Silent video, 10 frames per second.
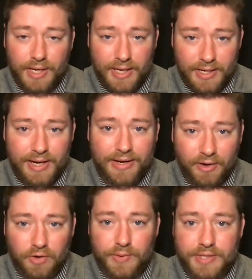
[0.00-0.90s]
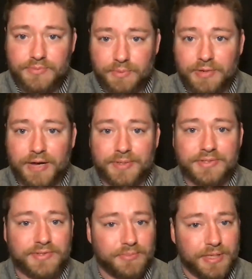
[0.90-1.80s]
And I always will
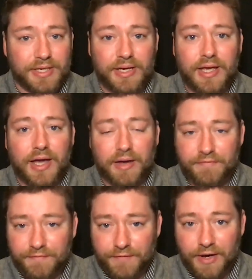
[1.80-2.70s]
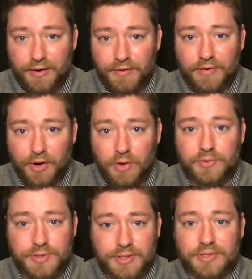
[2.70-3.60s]
promise to be a fair
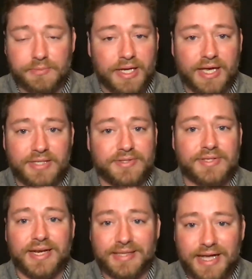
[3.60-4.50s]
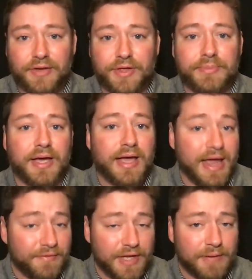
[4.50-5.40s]
host to my guests and allow them to
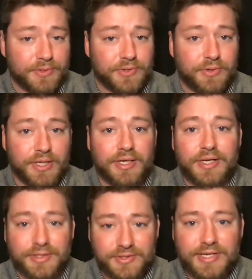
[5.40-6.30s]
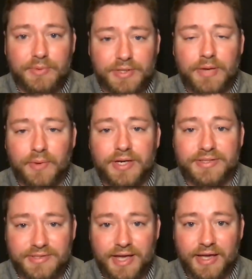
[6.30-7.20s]
have the opportunity to say what they want to
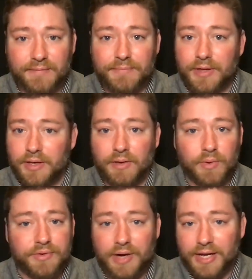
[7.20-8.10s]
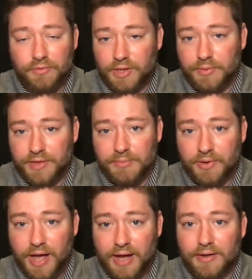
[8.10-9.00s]
say, whether I agree with them or
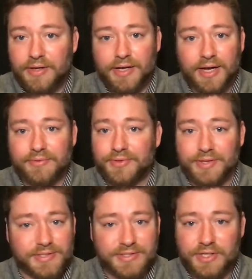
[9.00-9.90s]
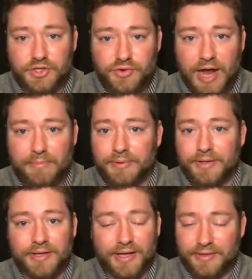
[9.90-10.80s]
not. This isn't a trap.
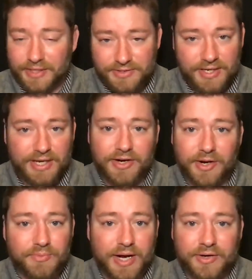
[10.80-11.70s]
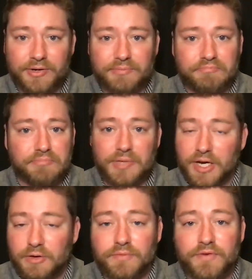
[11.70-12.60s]
Let's get it on record,
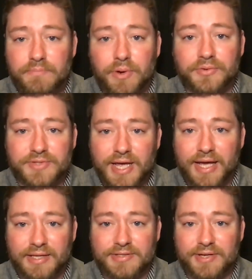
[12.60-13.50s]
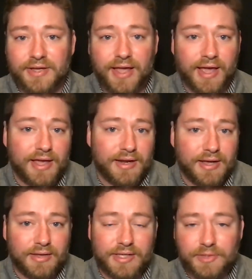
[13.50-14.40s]
hear from both sides, and
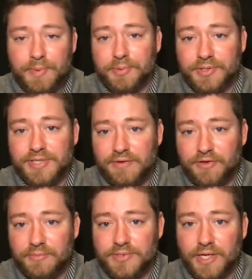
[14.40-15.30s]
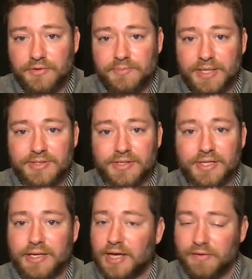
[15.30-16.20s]
let the people decide for themselves,
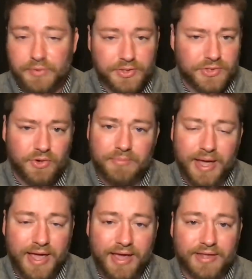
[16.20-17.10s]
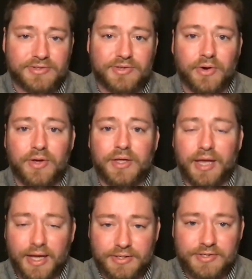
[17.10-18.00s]
basically. I've already shown my hand, so
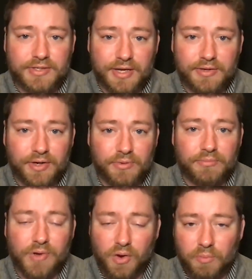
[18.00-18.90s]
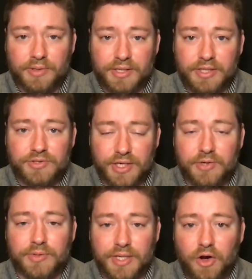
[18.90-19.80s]
I just,
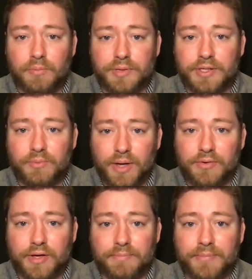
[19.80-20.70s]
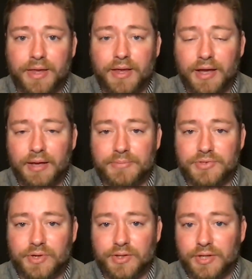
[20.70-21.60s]
genuinely openly welcome
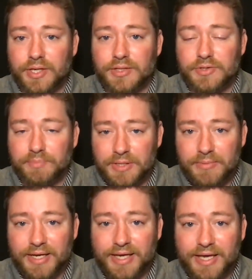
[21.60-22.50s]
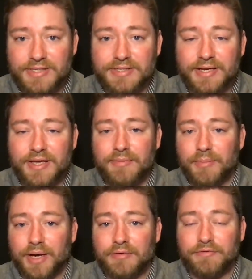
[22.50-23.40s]
Mr. Ilian to be my guest.
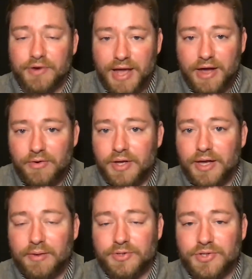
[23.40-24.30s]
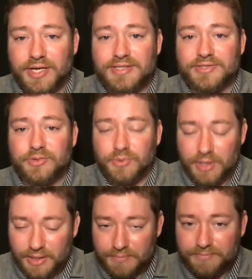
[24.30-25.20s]
But for now, I want you guys
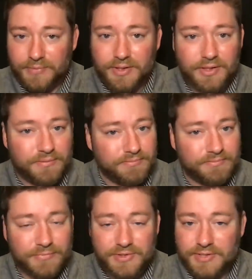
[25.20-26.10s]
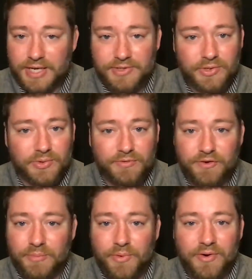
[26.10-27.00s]
to stay tuned
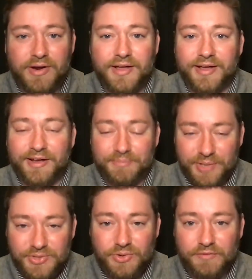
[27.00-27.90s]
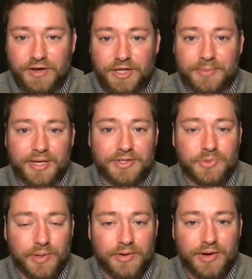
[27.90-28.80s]
for more. Be sure to follow me on
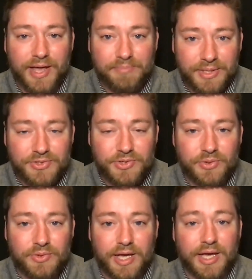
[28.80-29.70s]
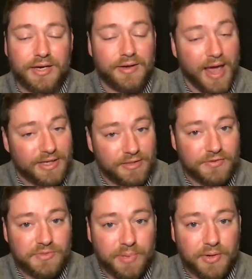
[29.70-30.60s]
Twitter and BitChute and
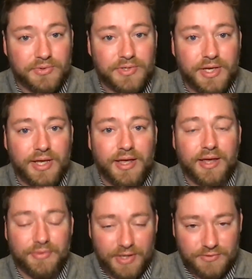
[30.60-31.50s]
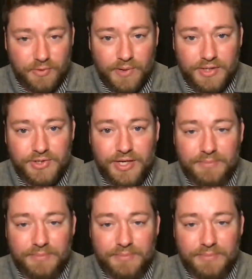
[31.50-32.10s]
Activist Post. Thanks for watching.